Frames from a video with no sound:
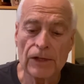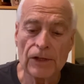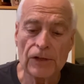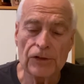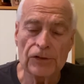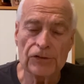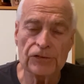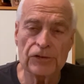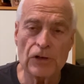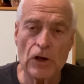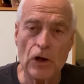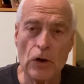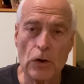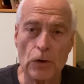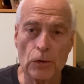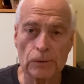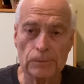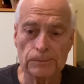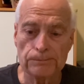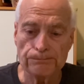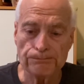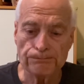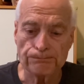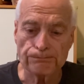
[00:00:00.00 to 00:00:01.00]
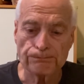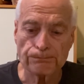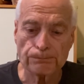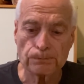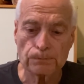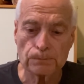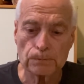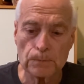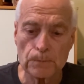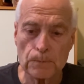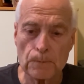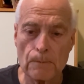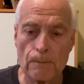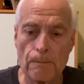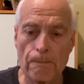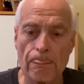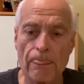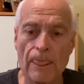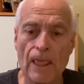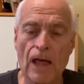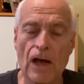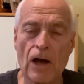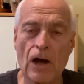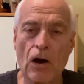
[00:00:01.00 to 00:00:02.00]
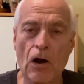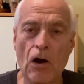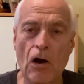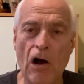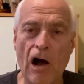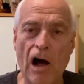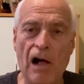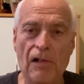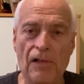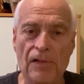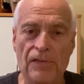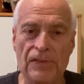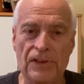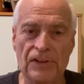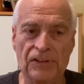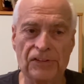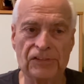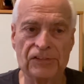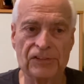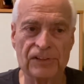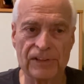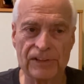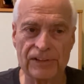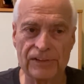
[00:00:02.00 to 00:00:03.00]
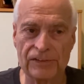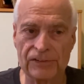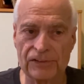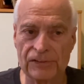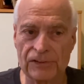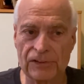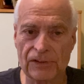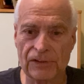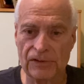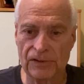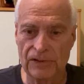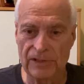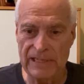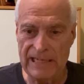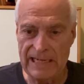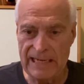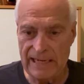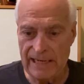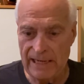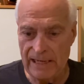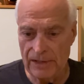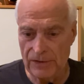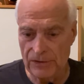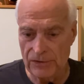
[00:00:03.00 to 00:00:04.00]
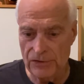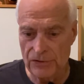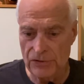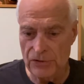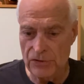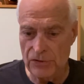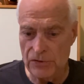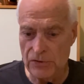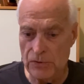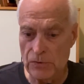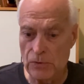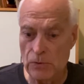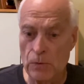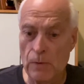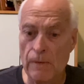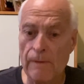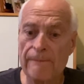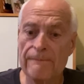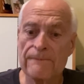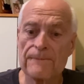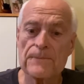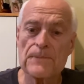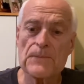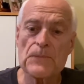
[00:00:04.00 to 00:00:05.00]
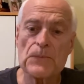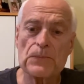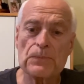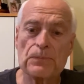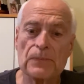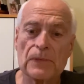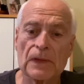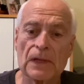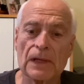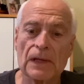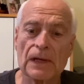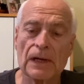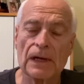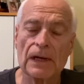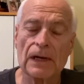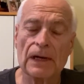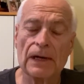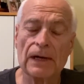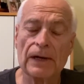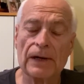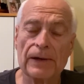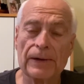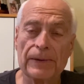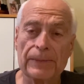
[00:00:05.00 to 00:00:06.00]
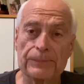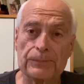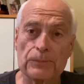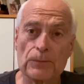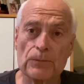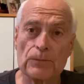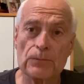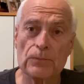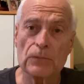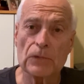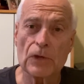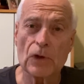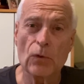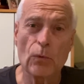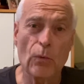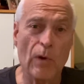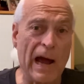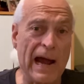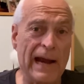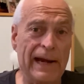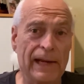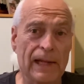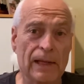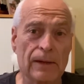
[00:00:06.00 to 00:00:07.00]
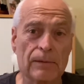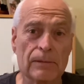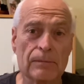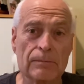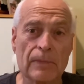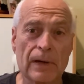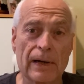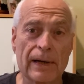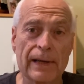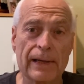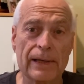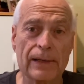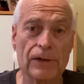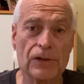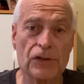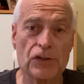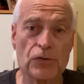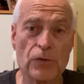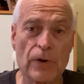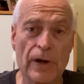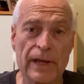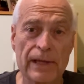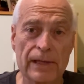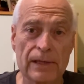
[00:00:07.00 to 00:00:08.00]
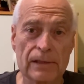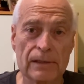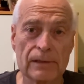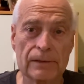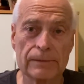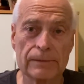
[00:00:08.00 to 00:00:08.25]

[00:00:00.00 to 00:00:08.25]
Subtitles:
So all of this is leading to uh, riding my trike.